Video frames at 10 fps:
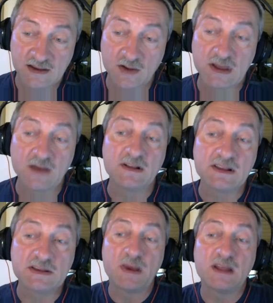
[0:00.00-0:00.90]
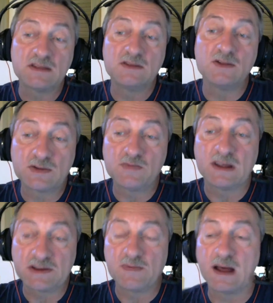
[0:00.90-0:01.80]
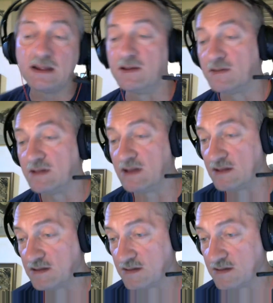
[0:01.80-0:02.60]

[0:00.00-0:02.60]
So they will spend not much money on that